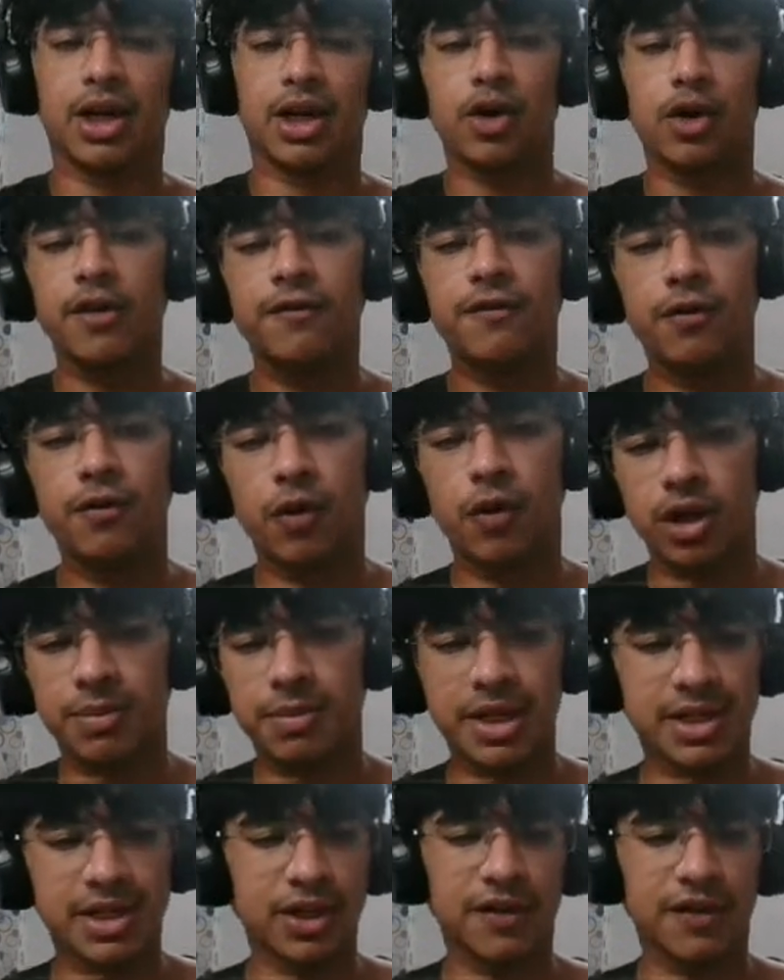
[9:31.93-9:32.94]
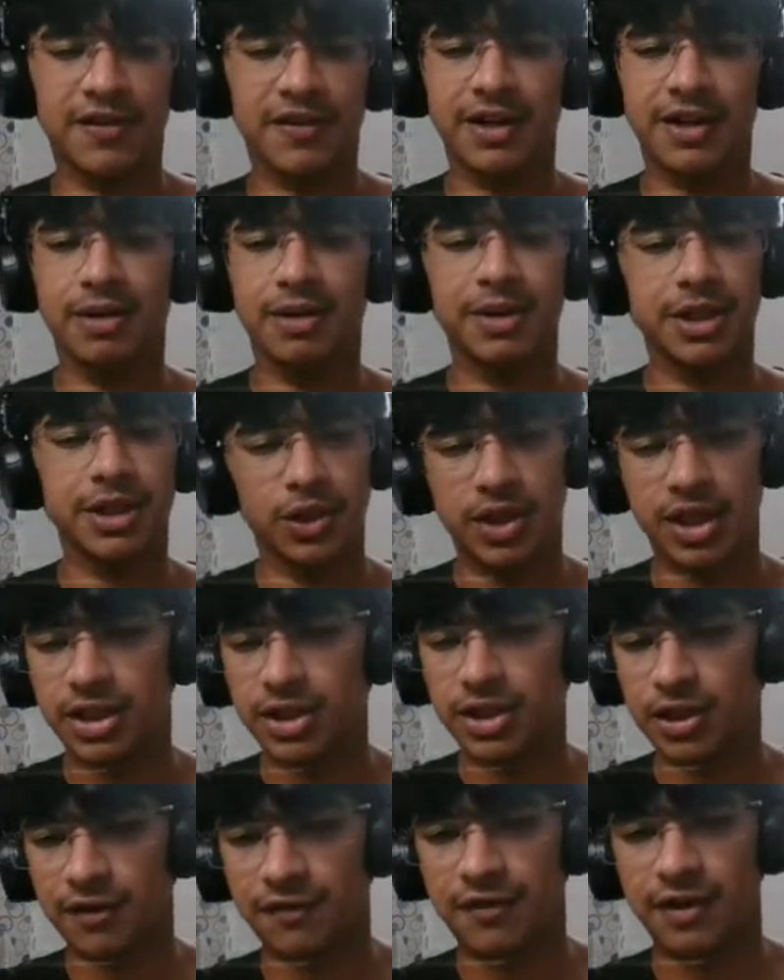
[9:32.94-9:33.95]
Now, if you want to be a software developer, you
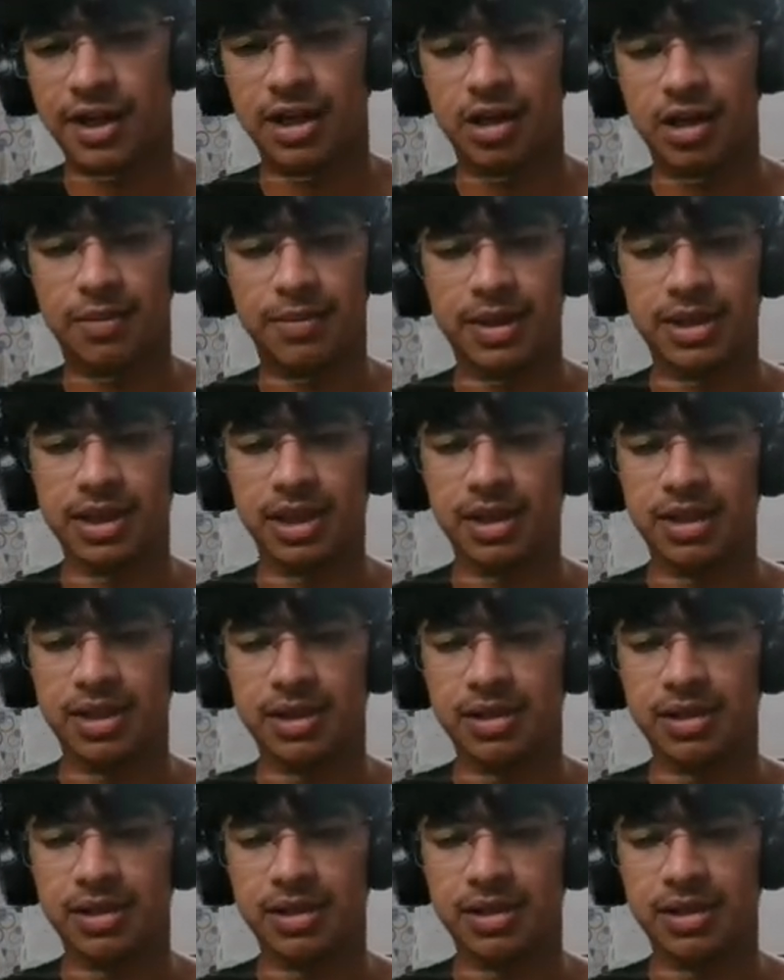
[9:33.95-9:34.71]
need software development.